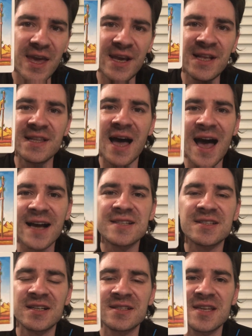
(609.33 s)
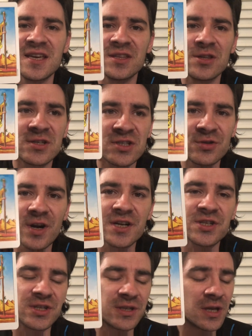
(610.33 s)
it acts as a
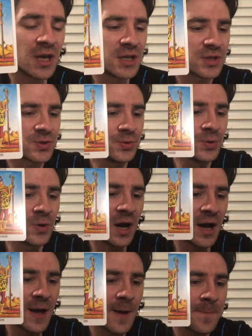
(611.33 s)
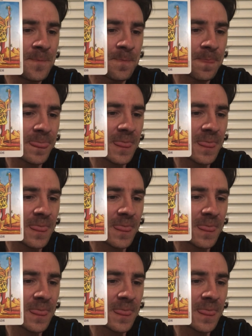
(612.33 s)
distraction to um,